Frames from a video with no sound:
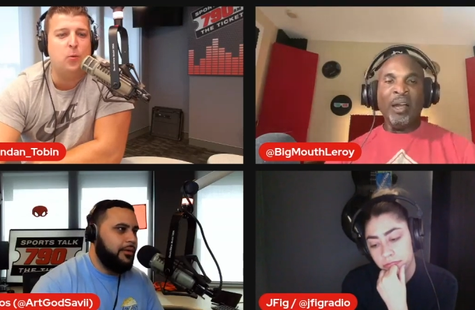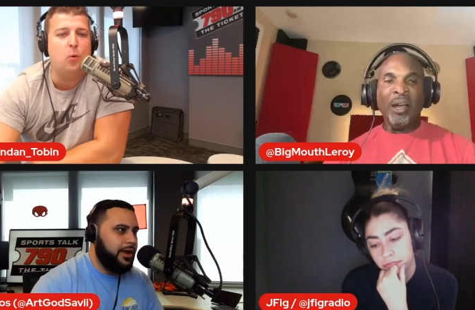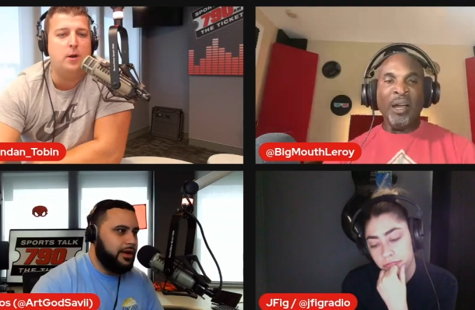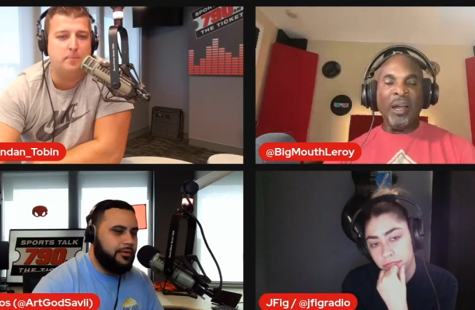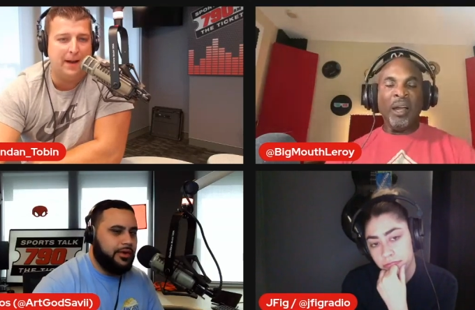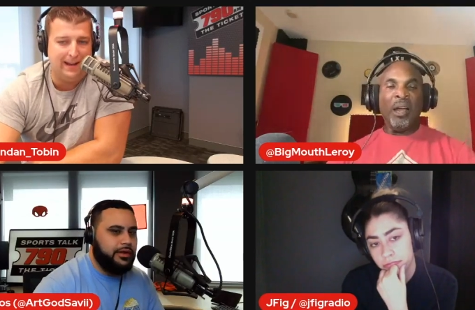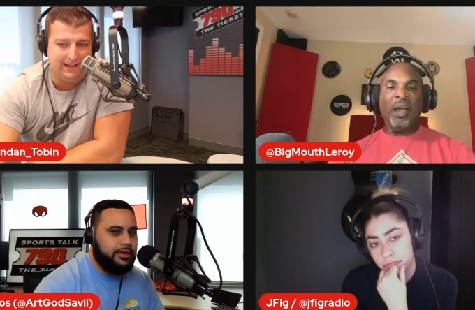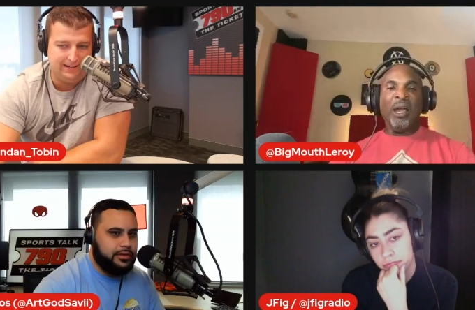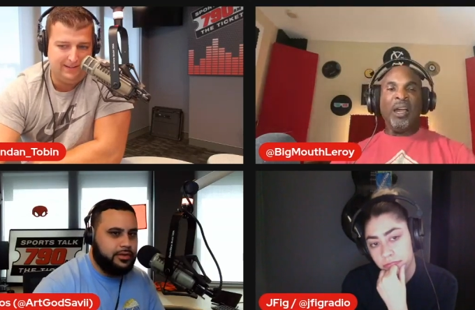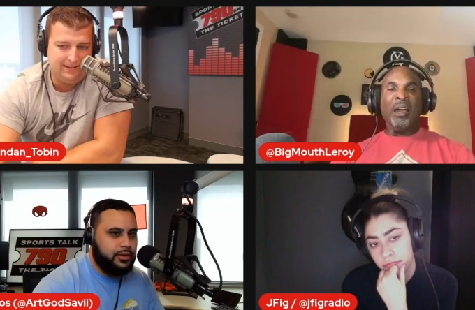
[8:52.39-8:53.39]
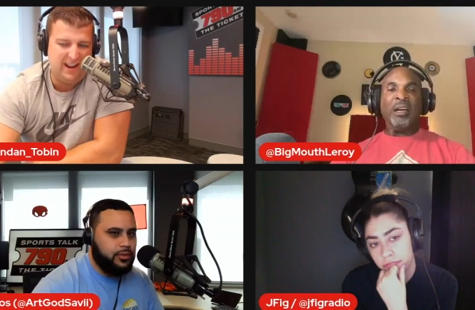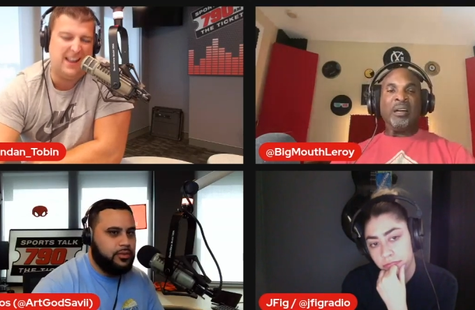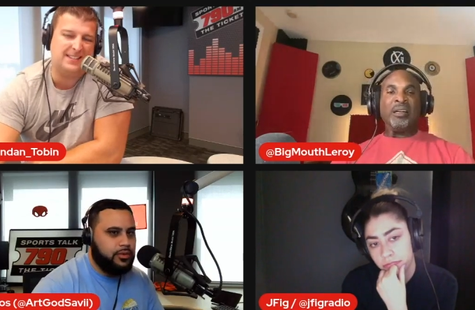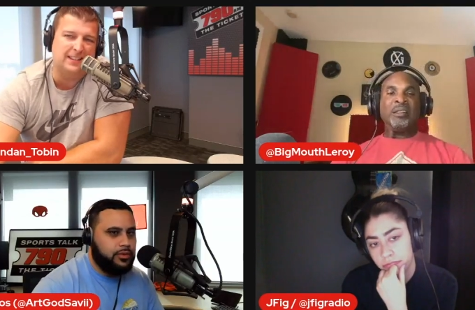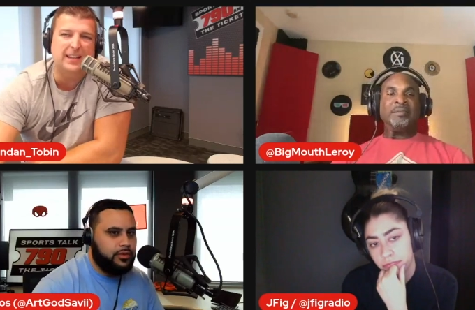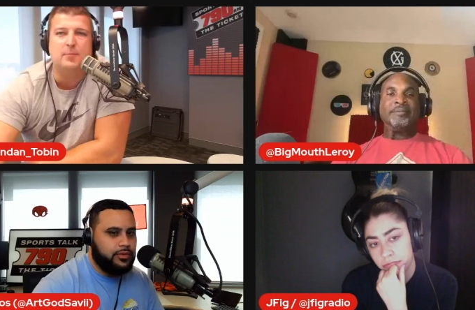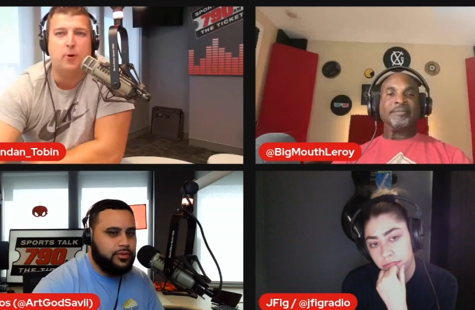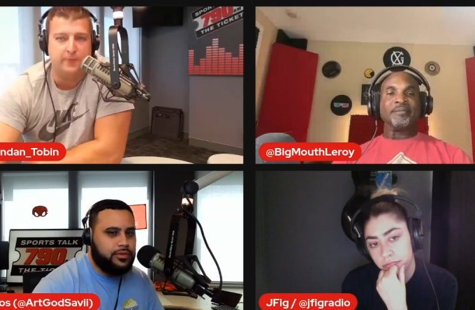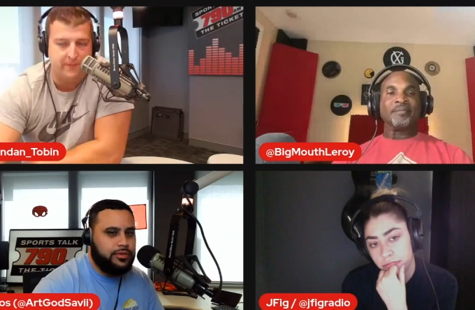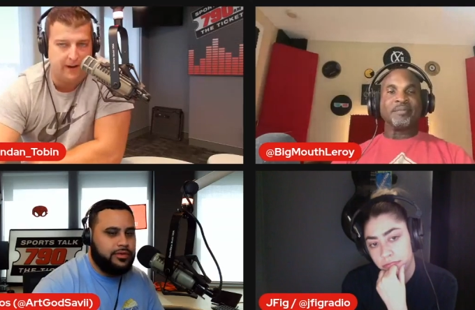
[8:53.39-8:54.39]
Speaker 1: right, one right. pint. That's a little
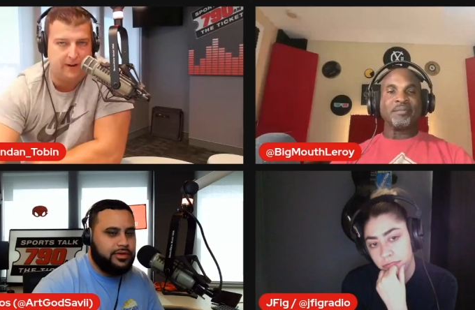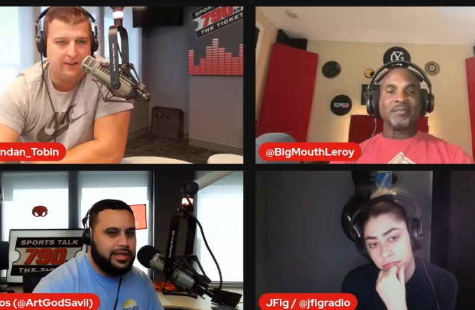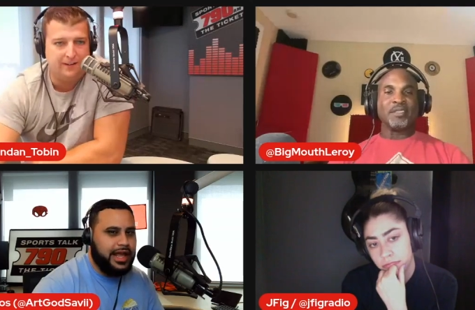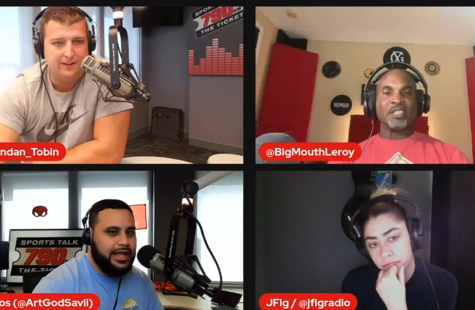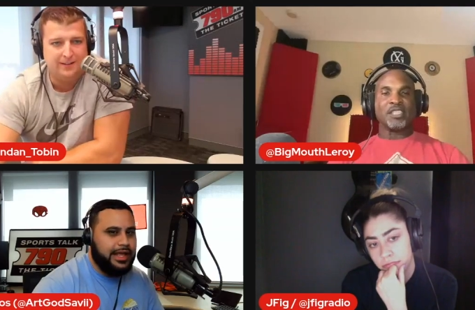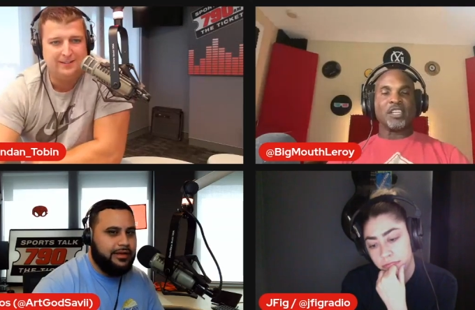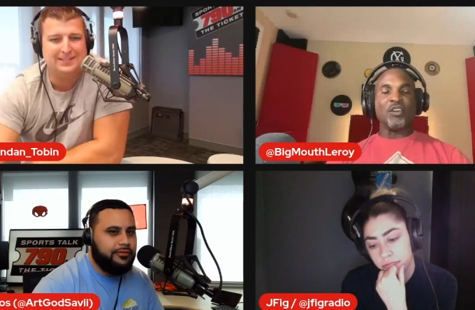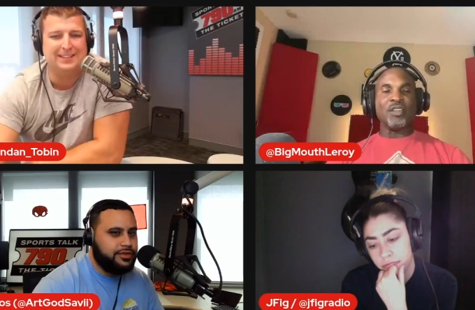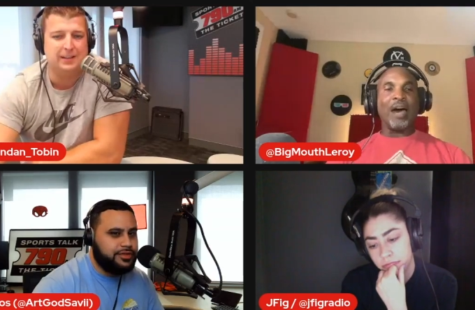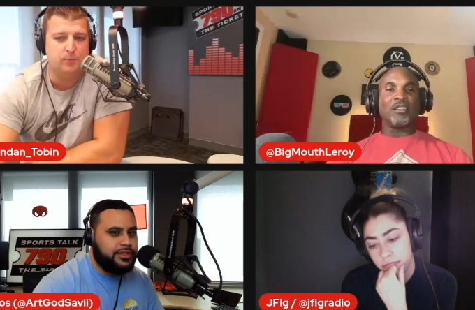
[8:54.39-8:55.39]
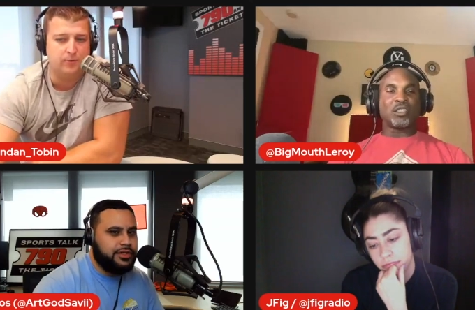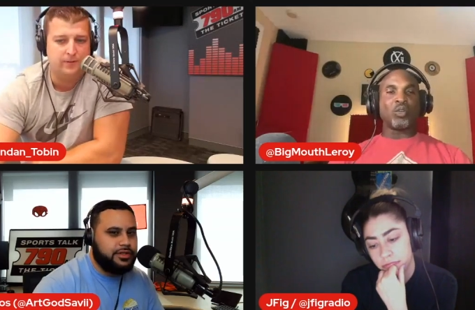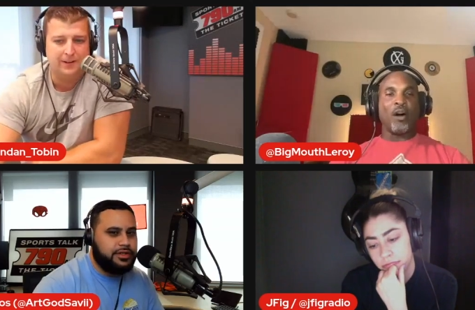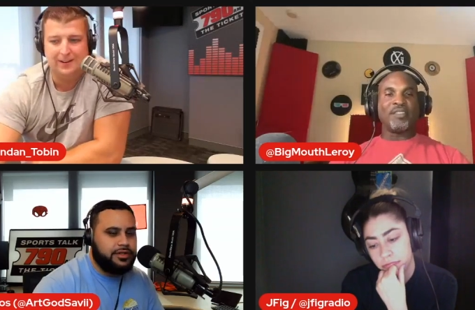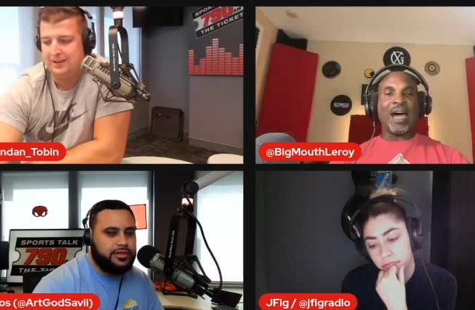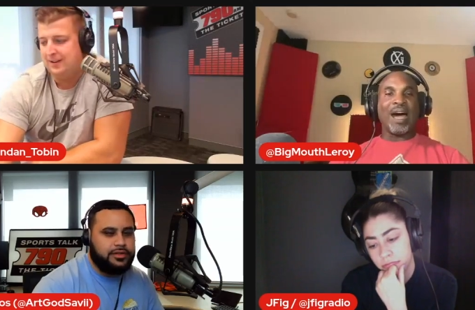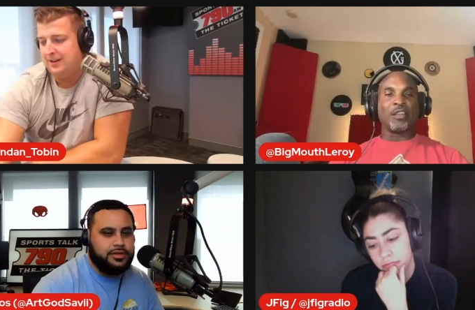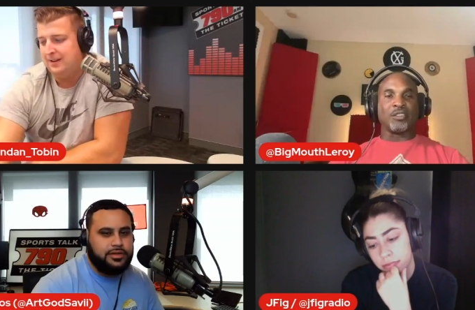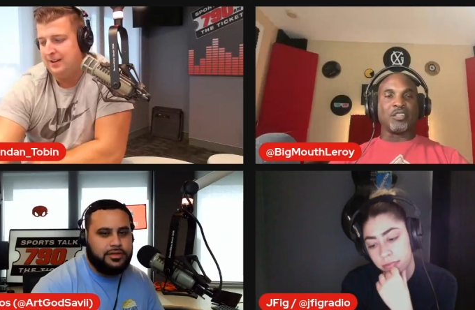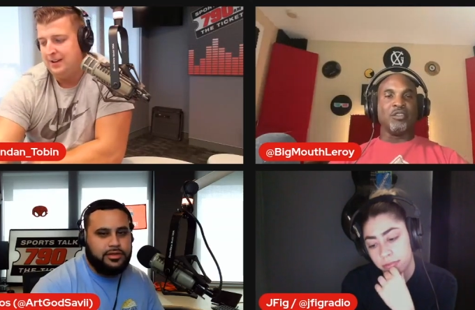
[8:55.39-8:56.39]
more fair. Yeah, so yeah. now it's, twelve
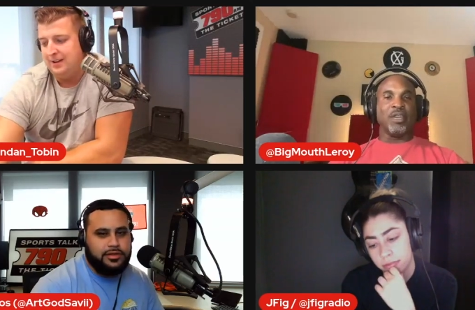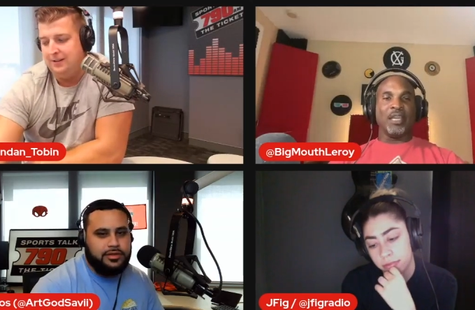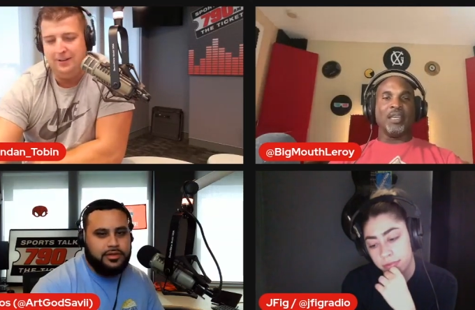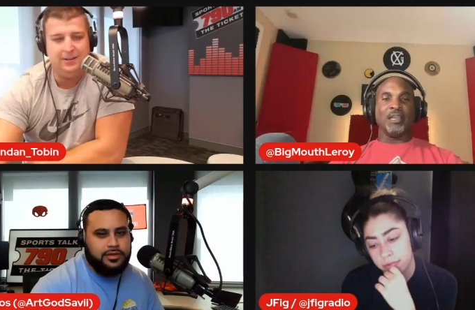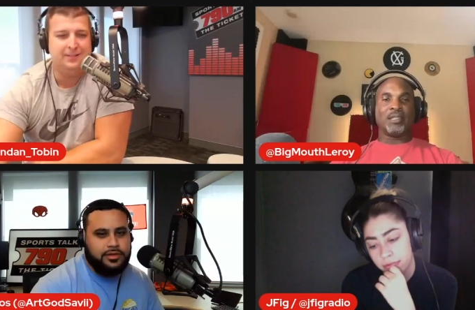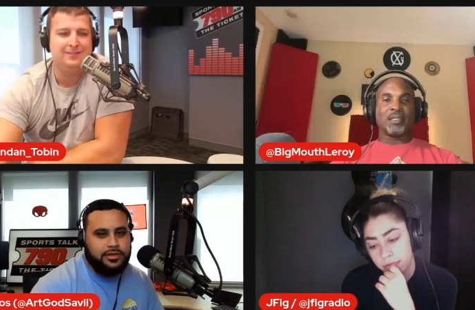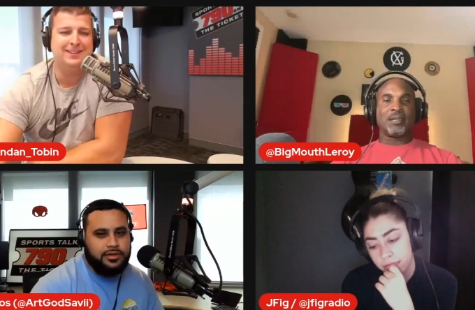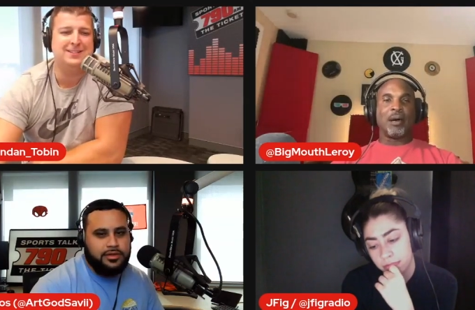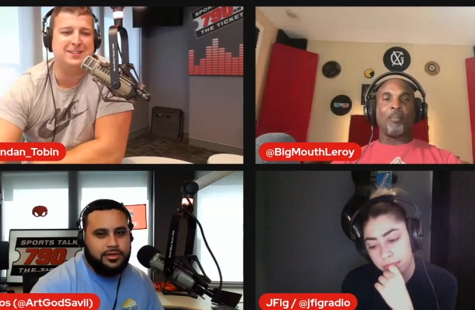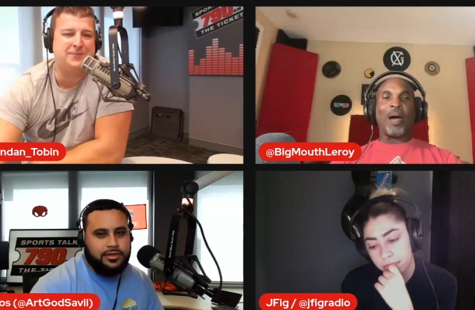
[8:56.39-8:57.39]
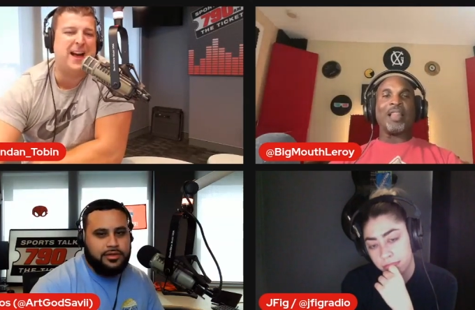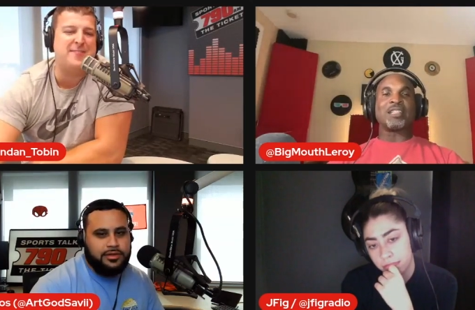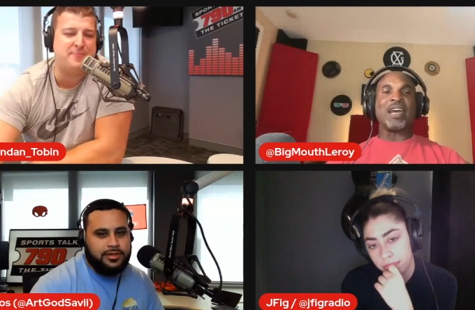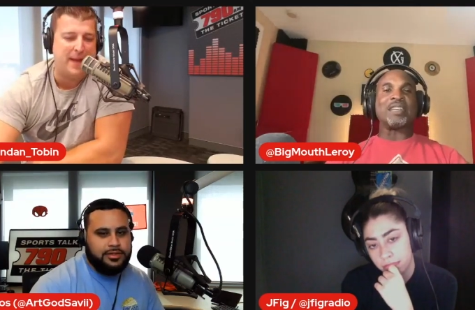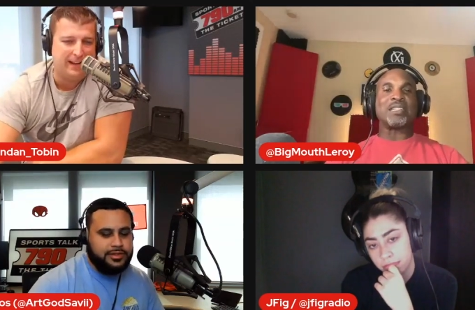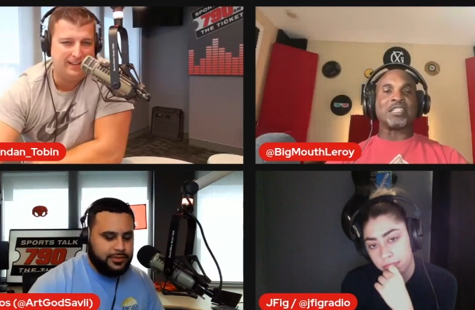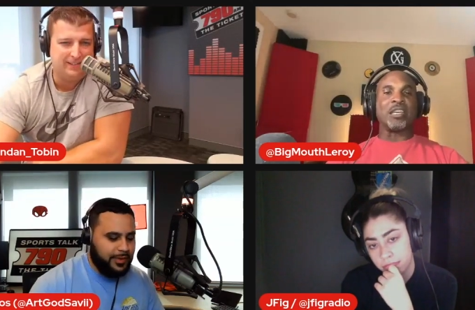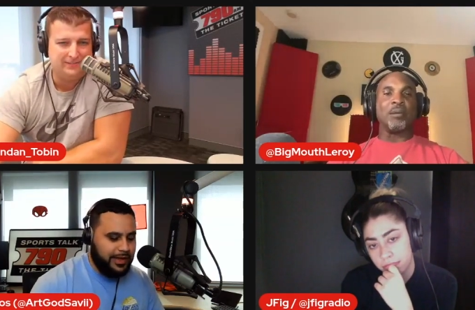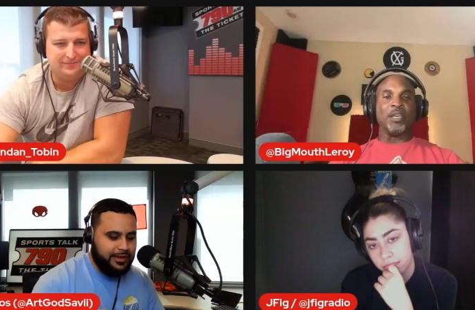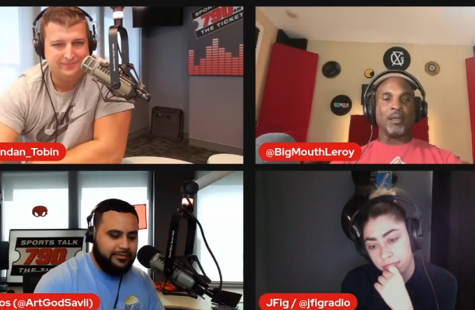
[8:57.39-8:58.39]
Speaker 2: dollars, you idiots. Apologize to
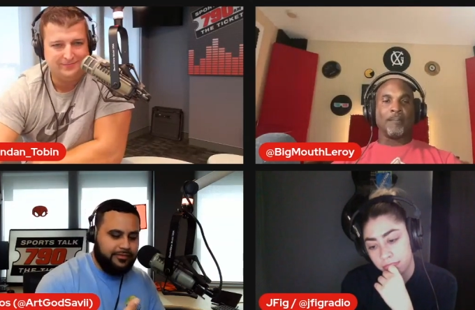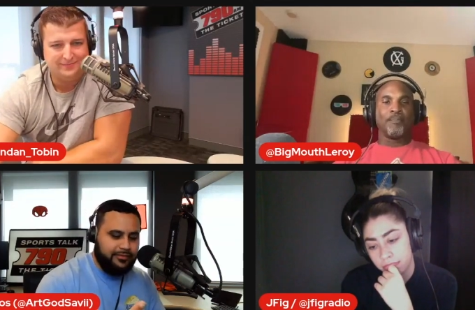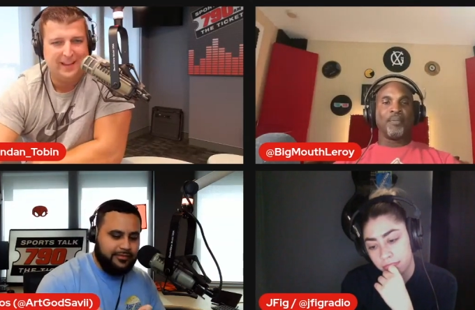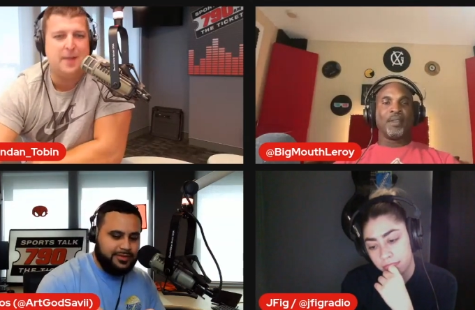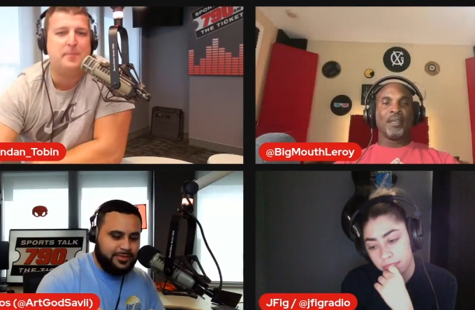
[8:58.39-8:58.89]
Jimmy. Oh.
Speaker 1: I